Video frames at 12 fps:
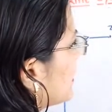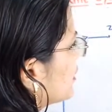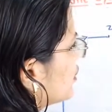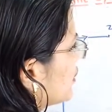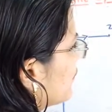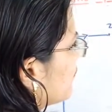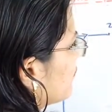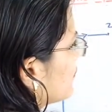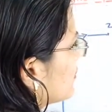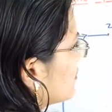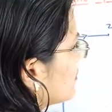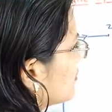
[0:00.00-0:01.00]
HF.
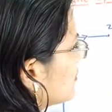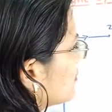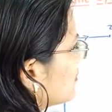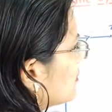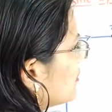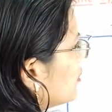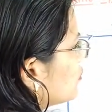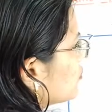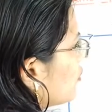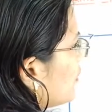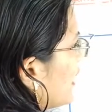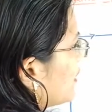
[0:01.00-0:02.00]

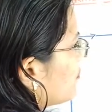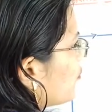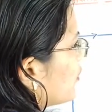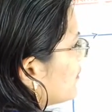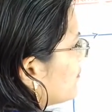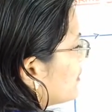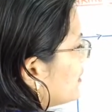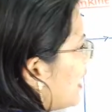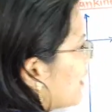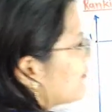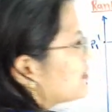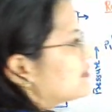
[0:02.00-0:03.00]
So at point 1
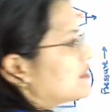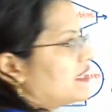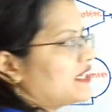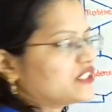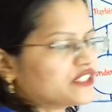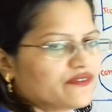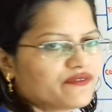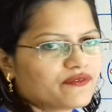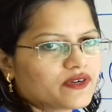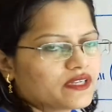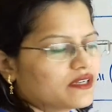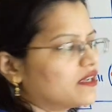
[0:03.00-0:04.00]
I will say
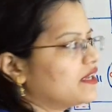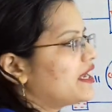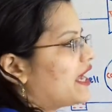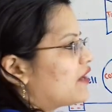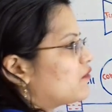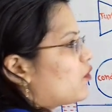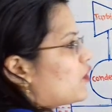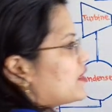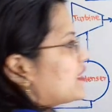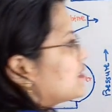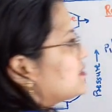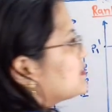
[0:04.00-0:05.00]
HF1. And
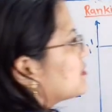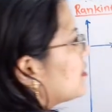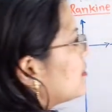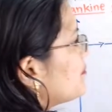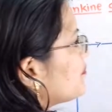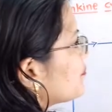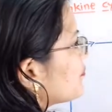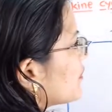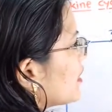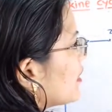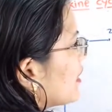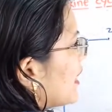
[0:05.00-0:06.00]
what is the
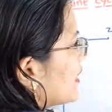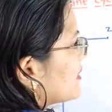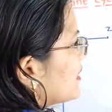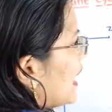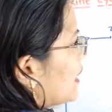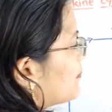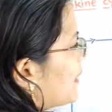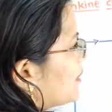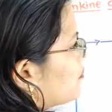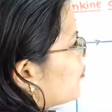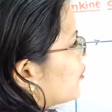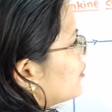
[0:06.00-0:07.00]
enthalpy
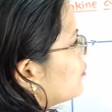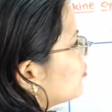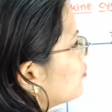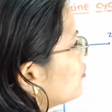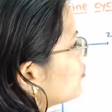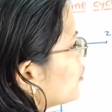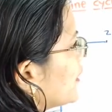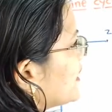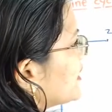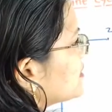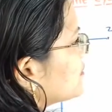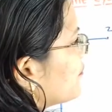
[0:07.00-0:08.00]
at point 2? So it
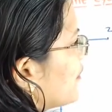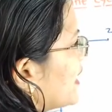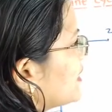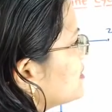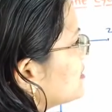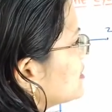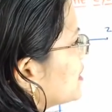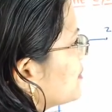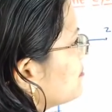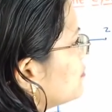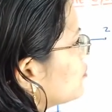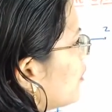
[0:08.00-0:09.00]
is wet
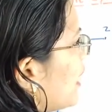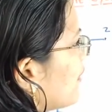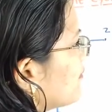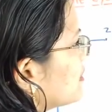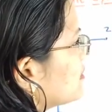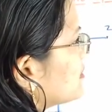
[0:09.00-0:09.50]
steam, so I will